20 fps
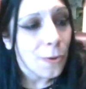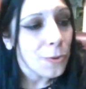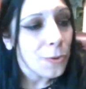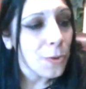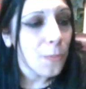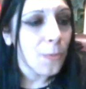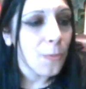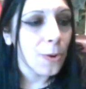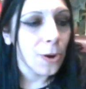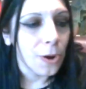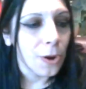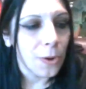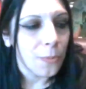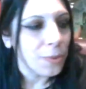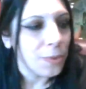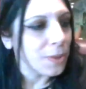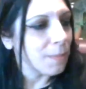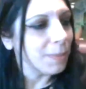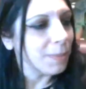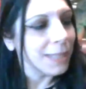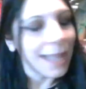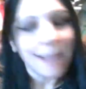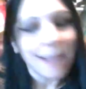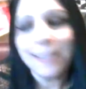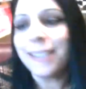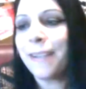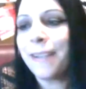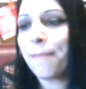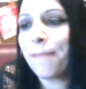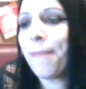to work with a
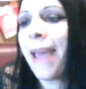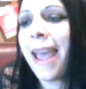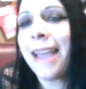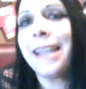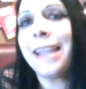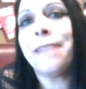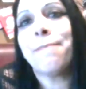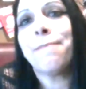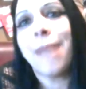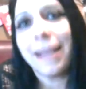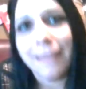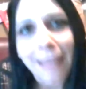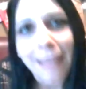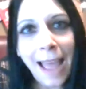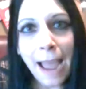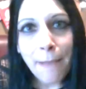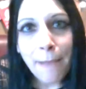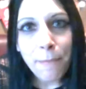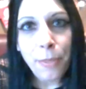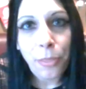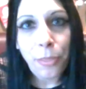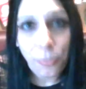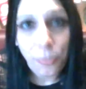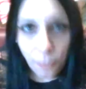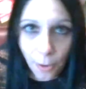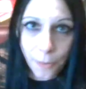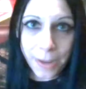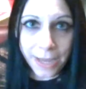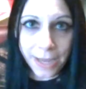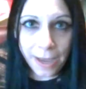plastic bag in my lap,
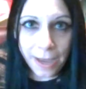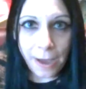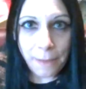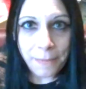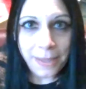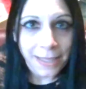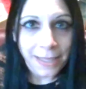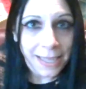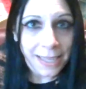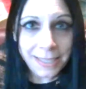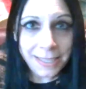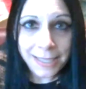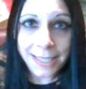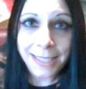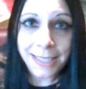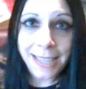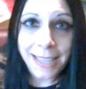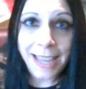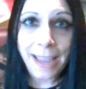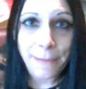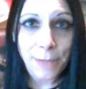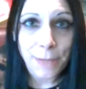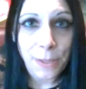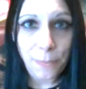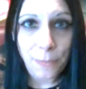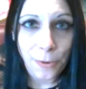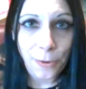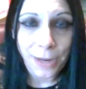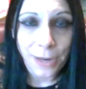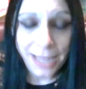throwing up at like 6 a.m. in the
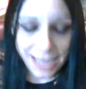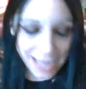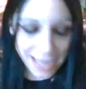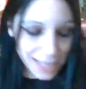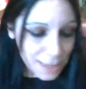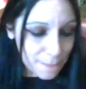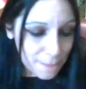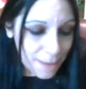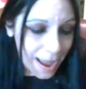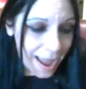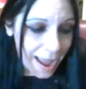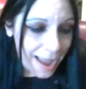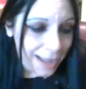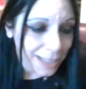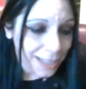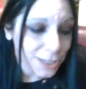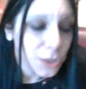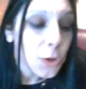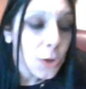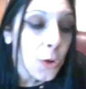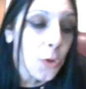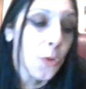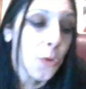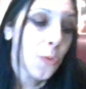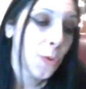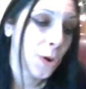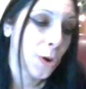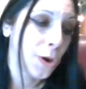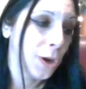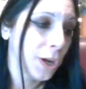morning in the bag to
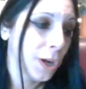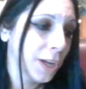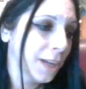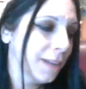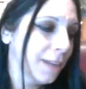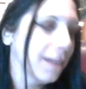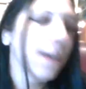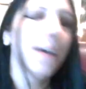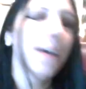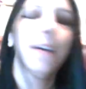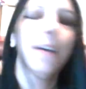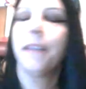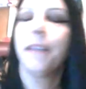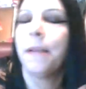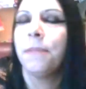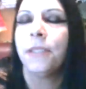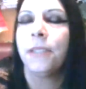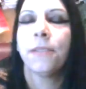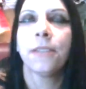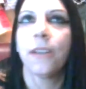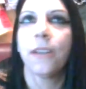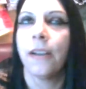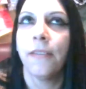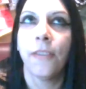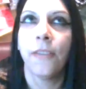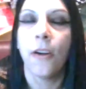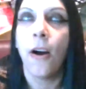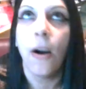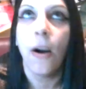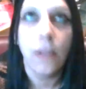work. Oh, I'm so sorry
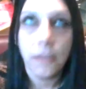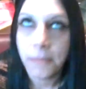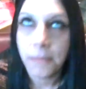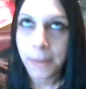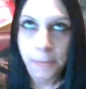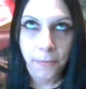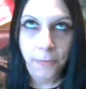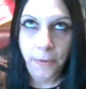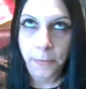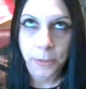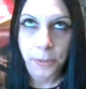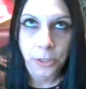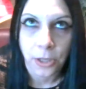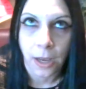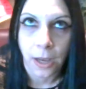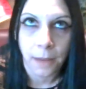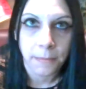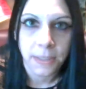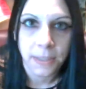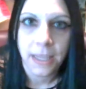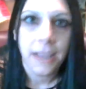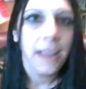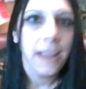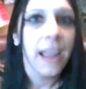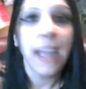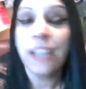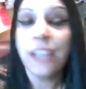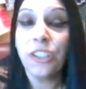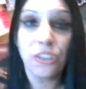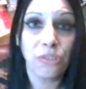for all of my former jobs
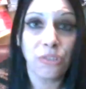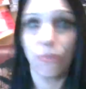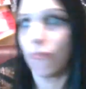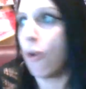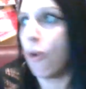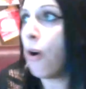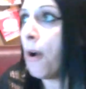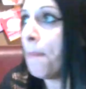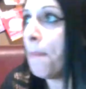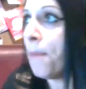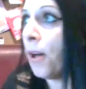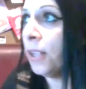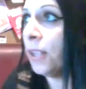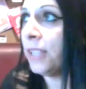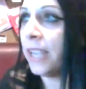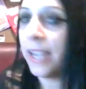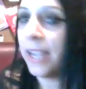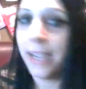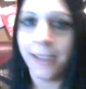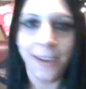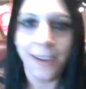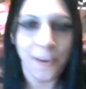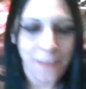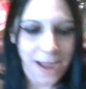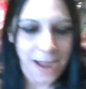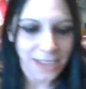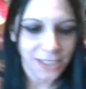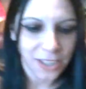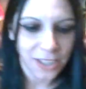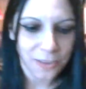and just throw up all day, go
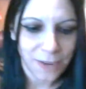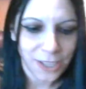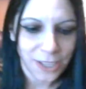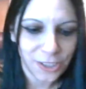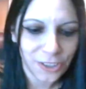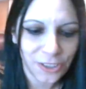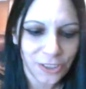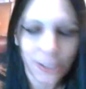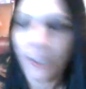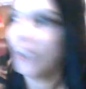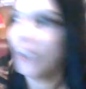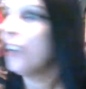back to the register,